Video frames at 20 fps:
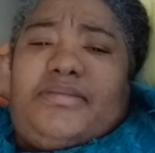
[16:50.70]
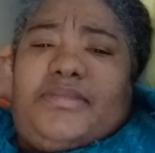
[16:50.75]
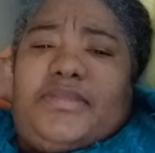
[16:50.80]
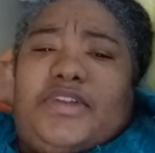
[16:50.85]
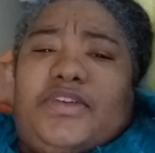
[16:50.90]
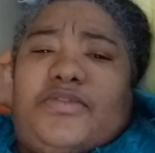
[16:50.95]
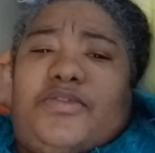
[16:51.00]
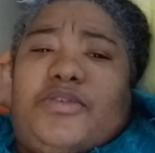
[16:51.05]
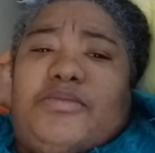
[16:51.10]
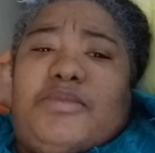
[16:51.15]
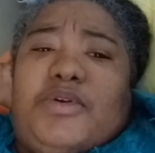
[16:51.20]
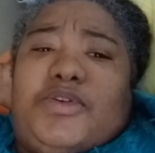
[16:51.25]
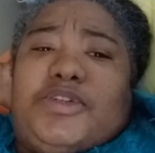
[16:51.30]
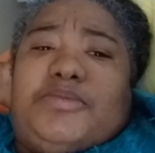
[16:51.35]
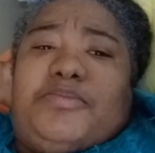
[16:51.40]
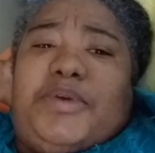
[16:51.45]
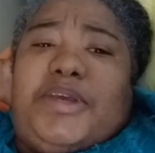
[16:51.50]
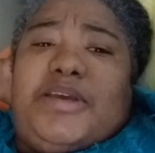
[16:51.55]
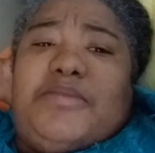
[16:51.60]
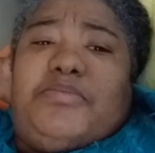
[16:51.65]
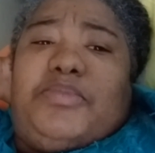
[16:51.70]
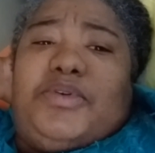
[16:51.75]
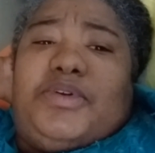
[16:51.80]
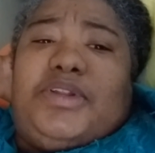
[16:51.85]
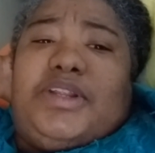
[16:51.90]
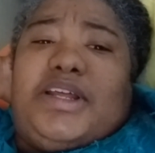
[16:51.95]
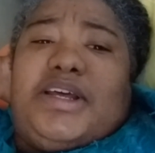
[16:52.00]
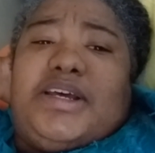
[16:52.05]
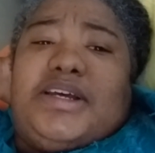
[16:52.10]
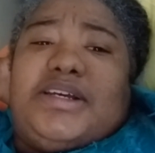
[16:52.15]
for most
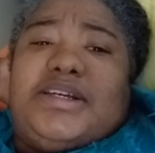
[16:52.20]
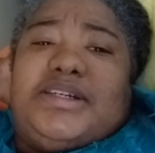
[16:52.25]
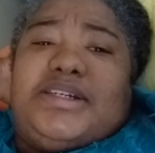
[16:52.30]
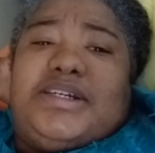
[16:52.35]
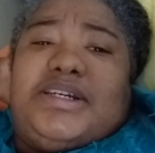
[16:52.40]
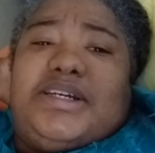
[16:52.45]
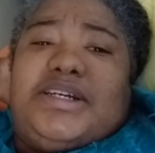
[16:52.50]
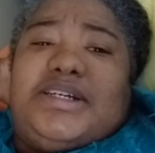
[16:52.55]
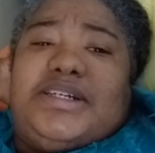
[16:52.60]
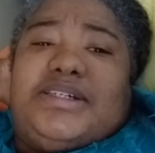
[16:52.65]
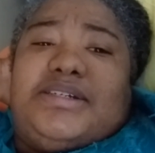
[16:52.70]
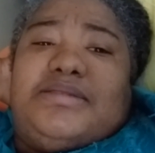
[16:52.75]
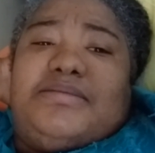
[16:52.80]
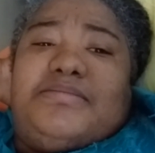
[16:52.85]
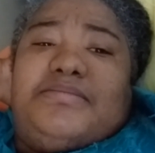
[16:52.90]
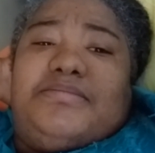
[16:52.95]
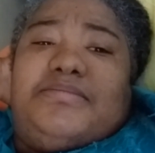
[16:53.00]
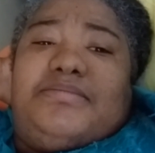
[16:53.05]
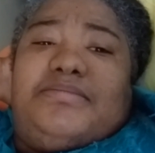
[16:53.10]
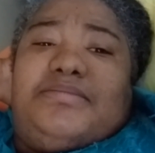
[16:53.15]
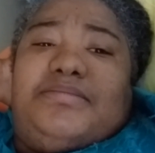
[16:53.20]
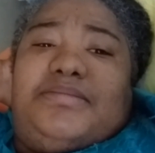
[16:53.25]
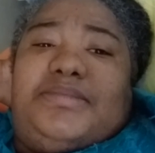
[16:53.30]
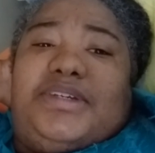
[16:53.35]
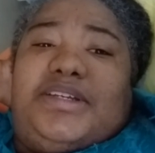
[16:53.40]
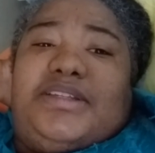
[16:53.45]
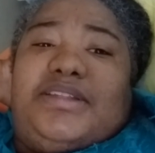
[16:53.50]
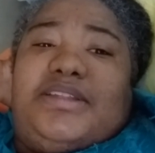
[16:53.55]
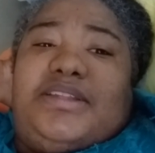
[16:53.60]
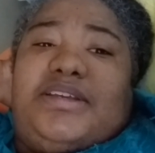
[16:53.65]
people
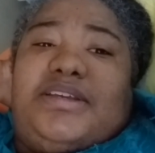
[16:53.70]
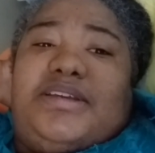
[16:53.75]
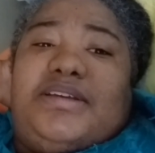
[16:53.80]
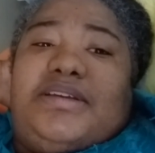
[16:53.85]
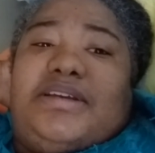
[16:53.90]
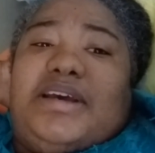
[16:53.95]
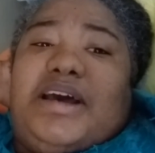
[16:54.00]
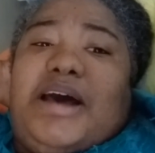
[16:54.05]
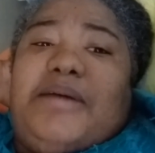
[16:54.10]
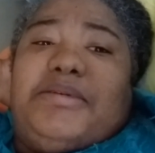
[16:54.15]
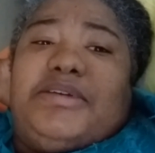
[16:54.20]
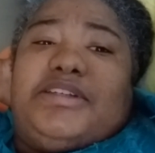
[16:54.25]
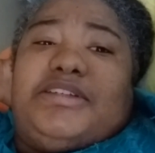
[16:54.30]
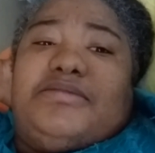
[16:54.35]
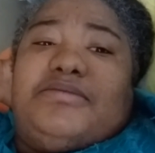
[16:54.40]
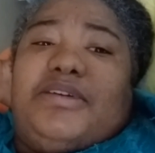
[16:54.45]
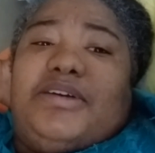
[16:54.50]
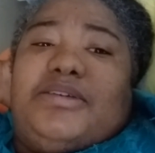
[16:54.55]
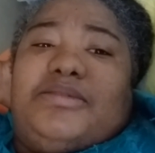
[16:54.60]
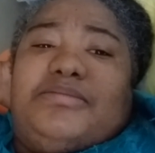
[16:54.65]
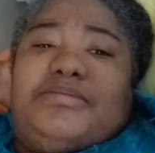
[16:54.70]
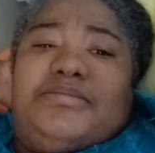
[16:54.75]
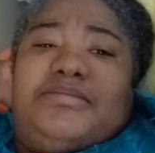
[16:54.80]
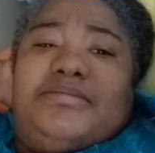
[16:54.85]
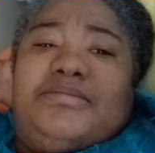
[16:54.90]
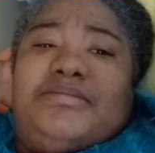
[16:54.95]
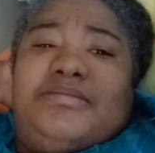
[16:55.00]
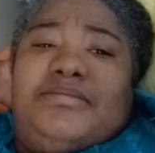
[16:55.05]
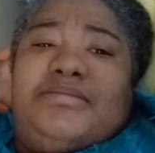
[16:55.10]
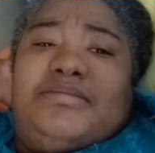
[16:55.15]
in the comics realm
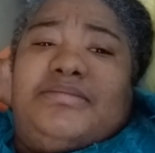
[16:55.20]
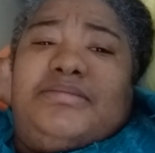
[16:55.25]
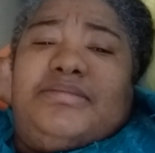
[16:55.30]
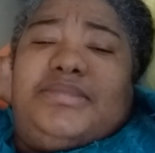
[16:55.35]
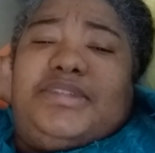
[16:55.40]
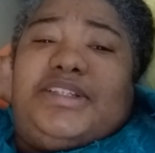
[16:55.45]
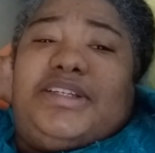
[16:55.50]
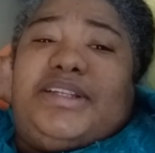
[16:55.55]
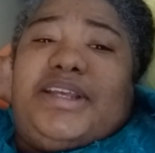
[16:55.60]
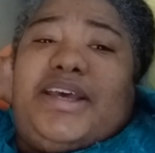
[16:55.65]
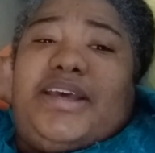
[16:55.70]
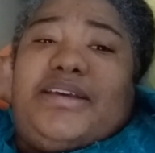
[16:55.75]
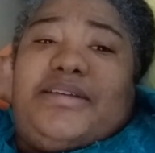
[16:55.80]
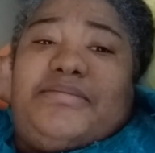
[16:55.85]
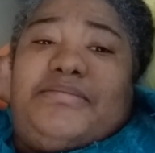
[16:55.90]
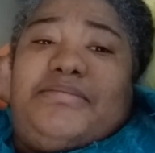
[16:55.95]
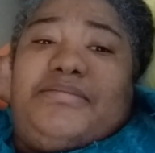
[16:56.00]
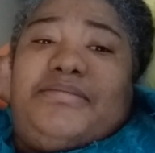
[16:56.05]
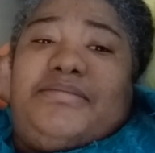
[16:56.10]
today.